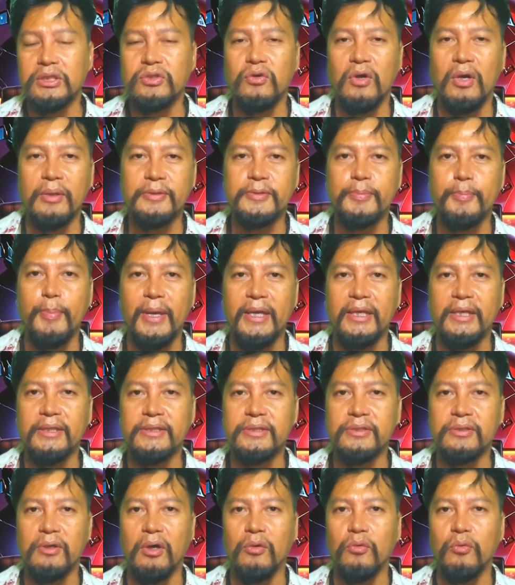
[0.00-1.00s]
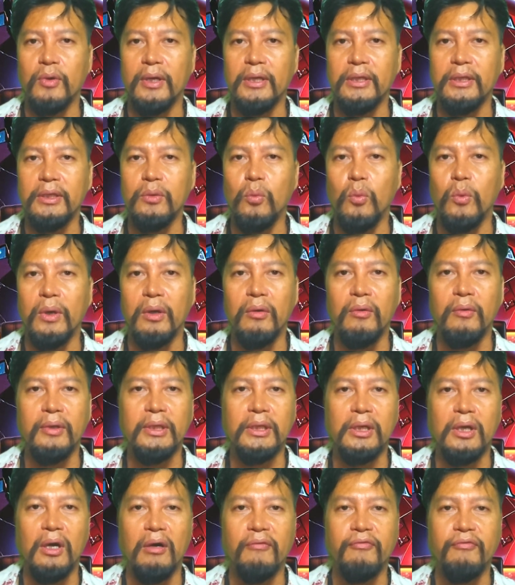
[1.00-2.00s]
Trump's base, already
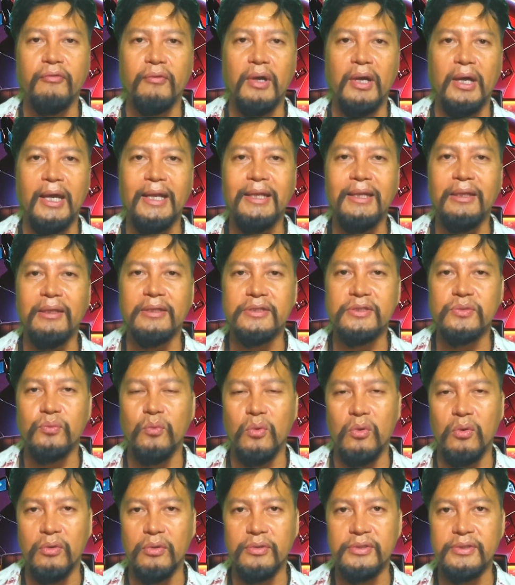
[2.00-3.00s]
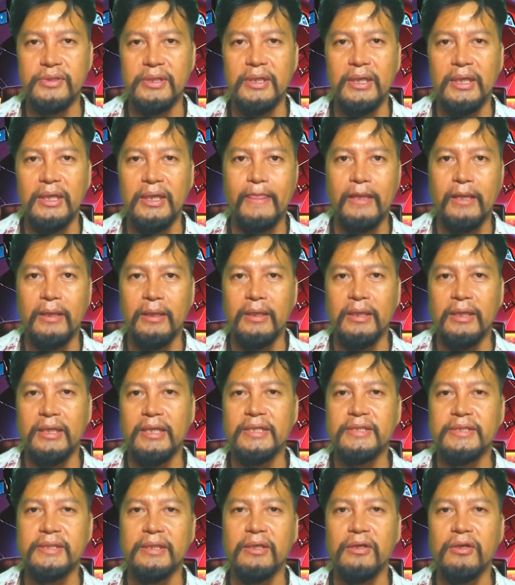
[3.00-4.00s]
wary of endless wars,
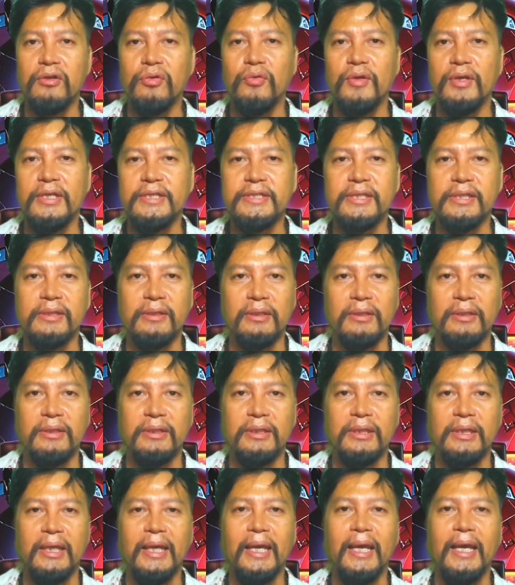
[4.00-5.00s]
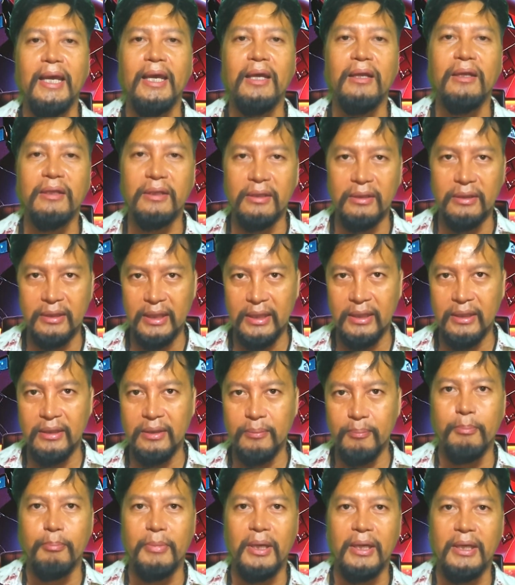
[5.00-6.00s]
is increasingly
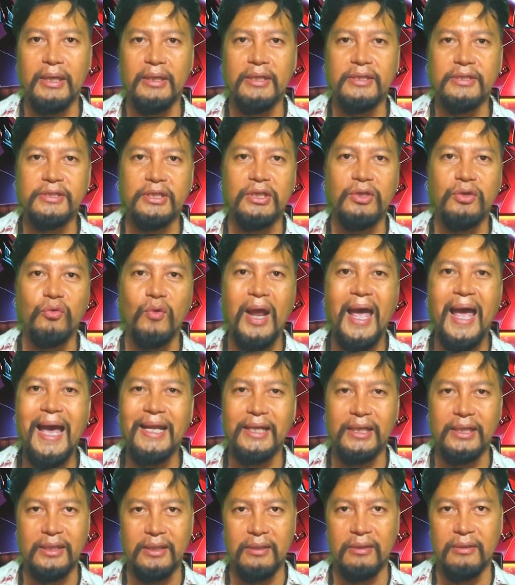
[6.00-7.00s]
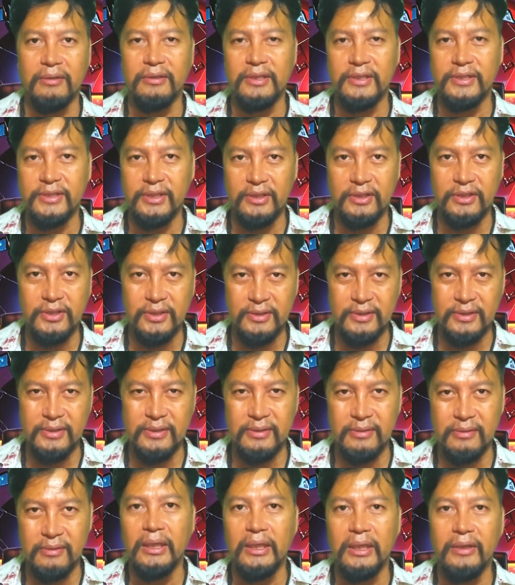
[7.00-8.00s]
alienated by his erratic
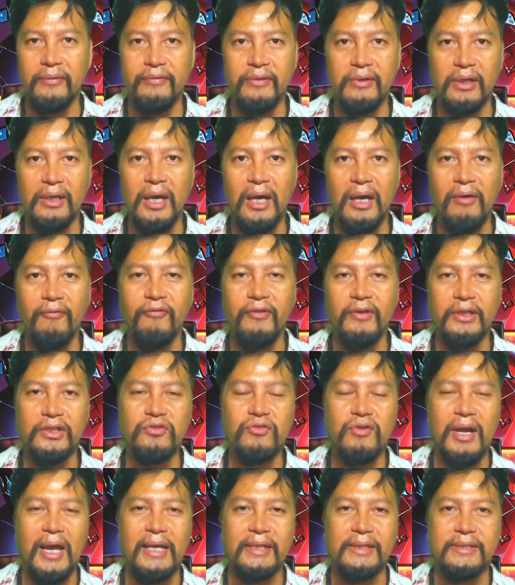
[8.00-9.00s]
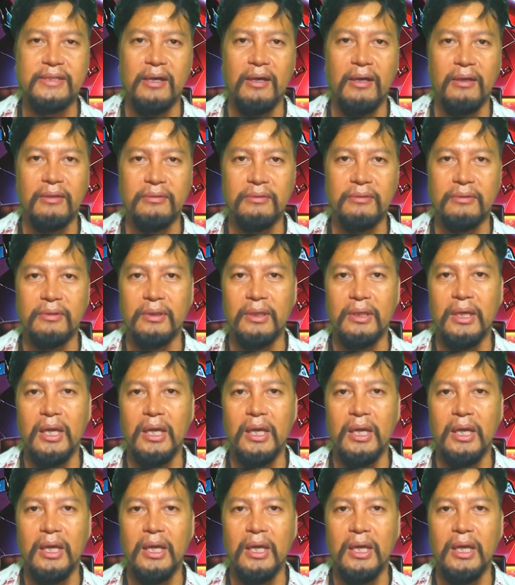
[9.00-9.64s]
decisions. If the conflict drags on,